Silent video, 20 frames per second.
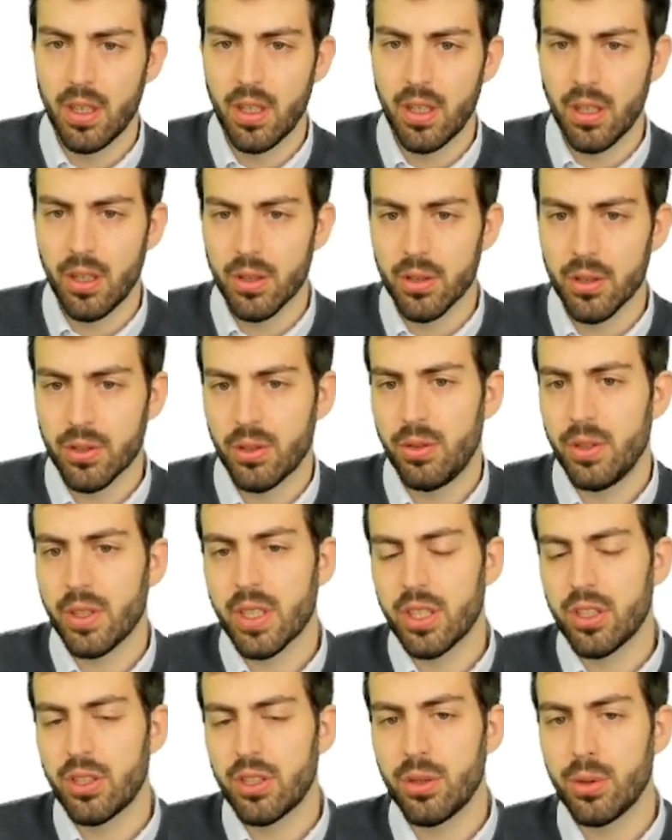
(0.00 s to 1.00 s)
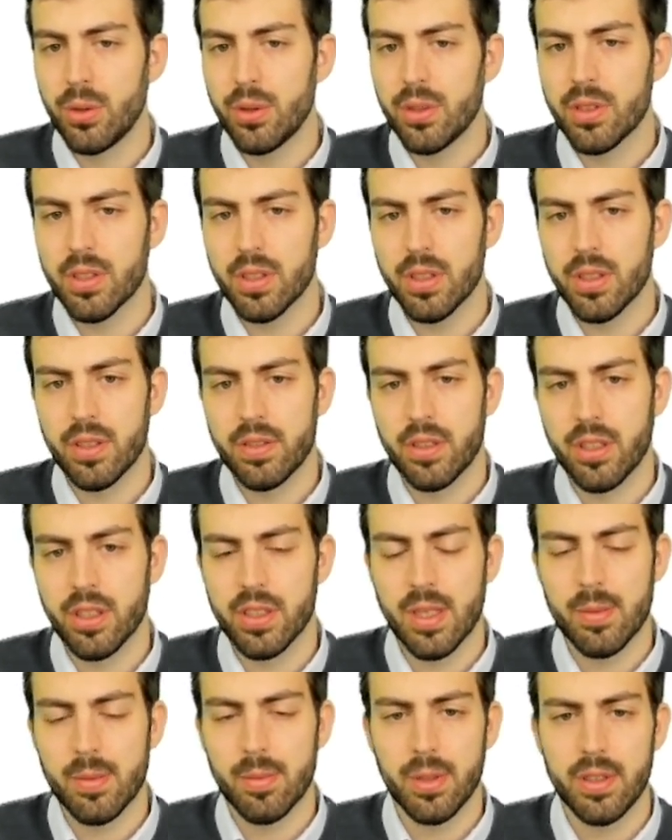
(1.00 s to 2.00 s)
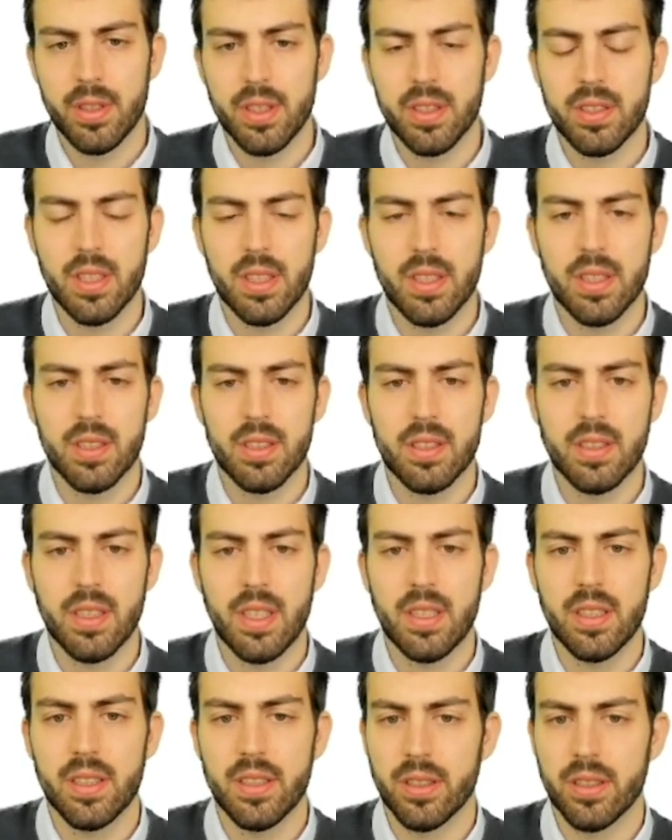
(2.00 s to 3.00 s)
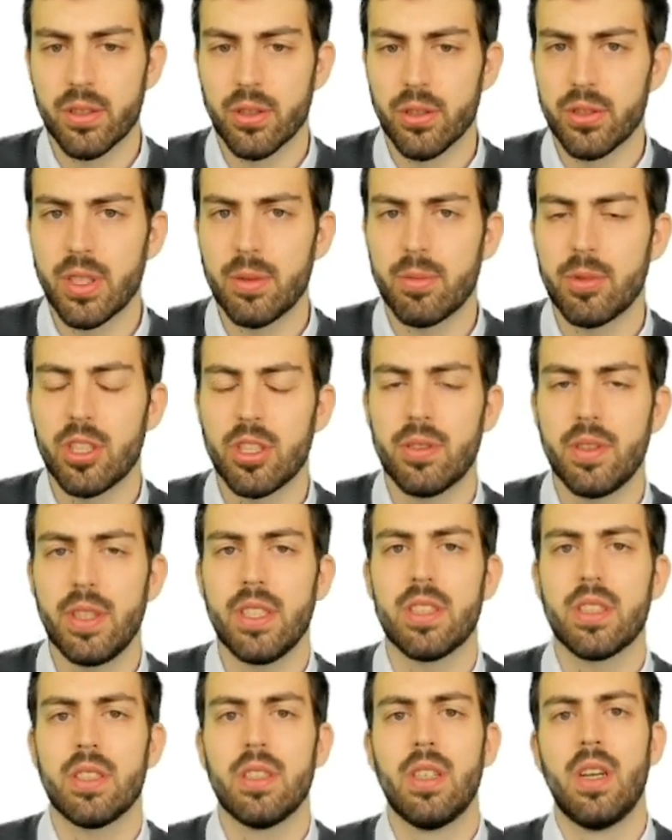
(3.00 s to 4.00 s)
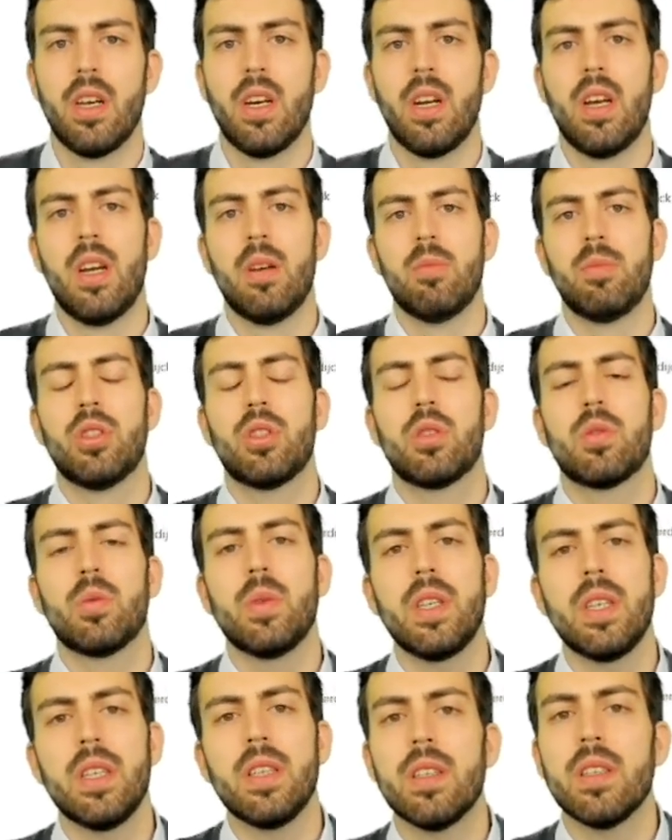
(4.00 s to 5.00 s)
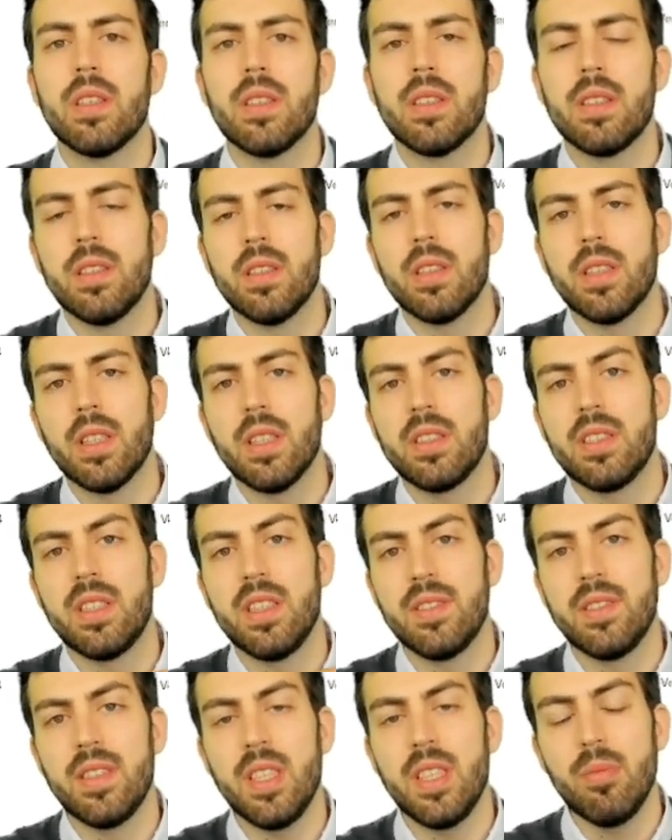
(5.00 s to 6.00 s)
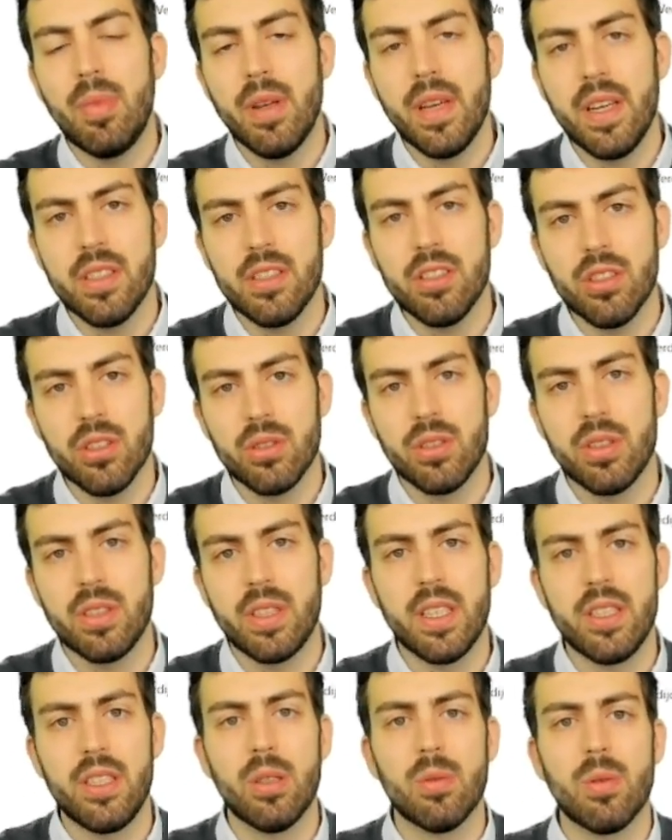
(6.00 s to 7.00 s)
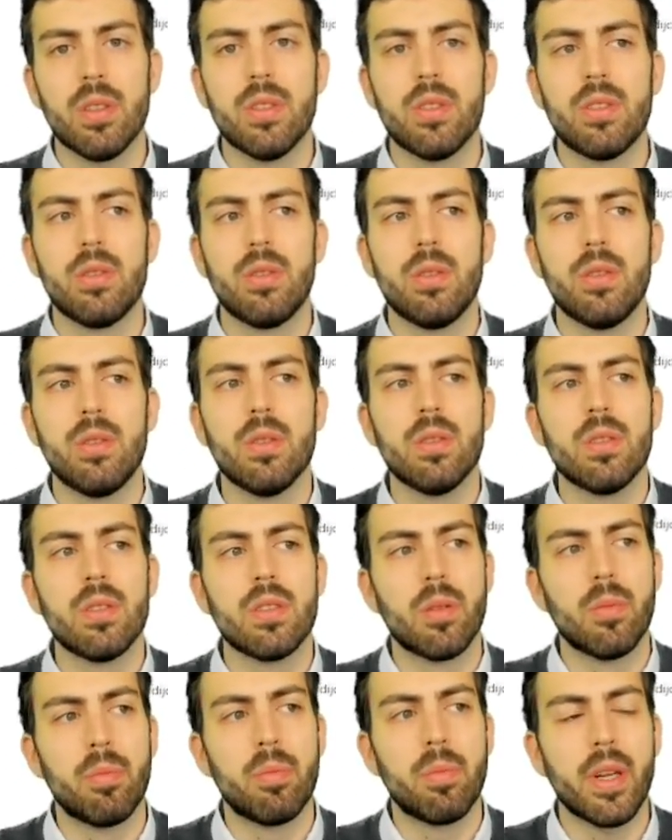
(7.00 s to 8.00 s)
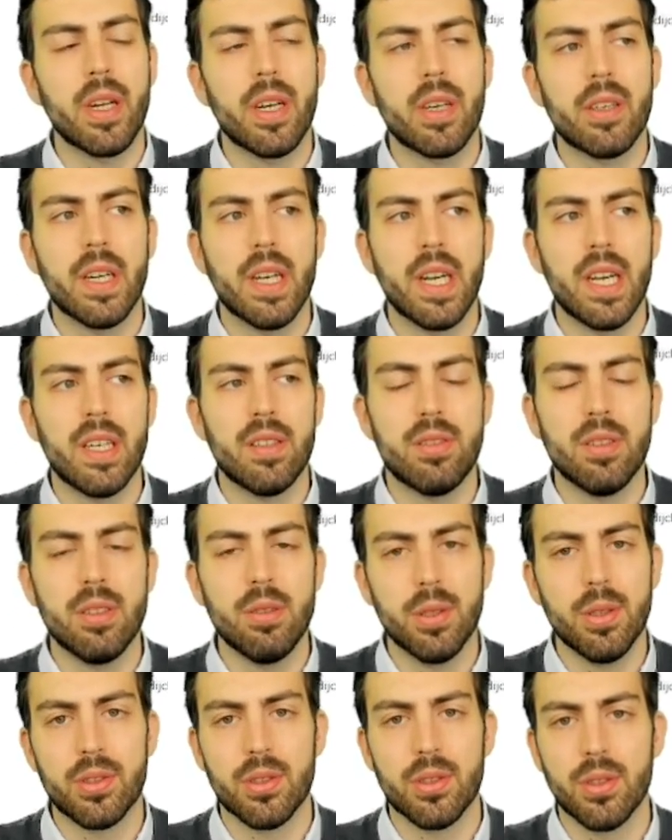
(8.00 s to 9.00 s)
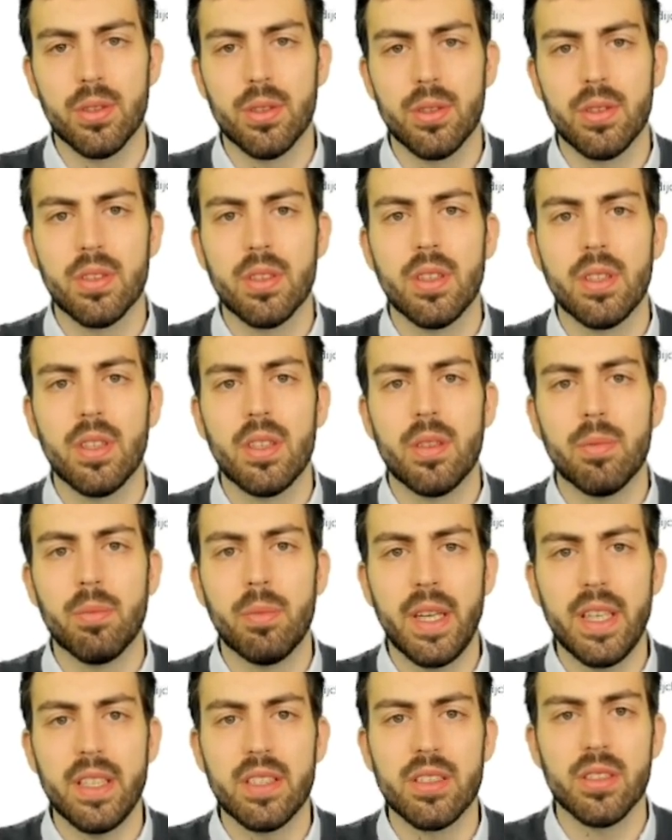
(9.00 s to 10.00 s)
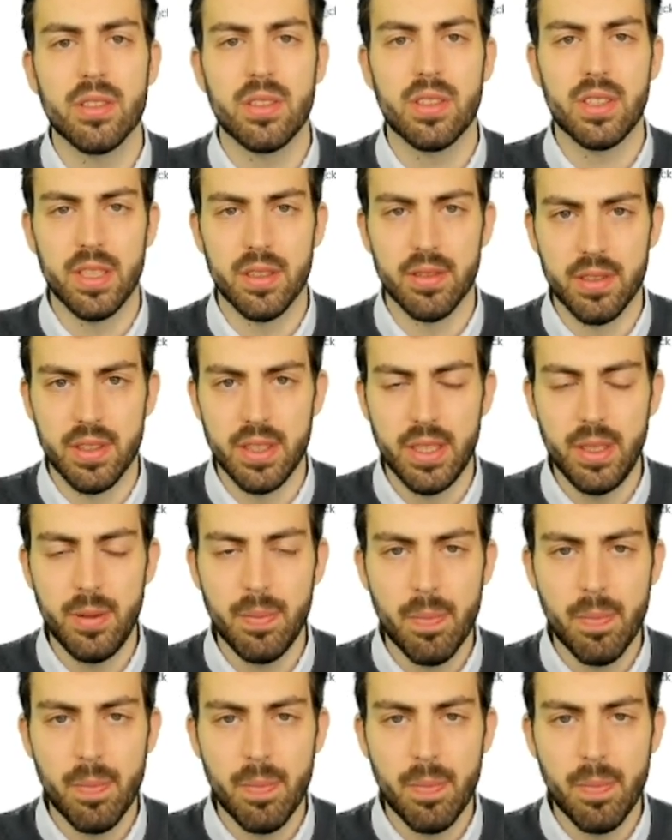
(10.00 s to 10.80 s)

Also, you can choose, for example, in the standard design and the concept generation, between CFD based, so that then you want to compare every result based on CFD.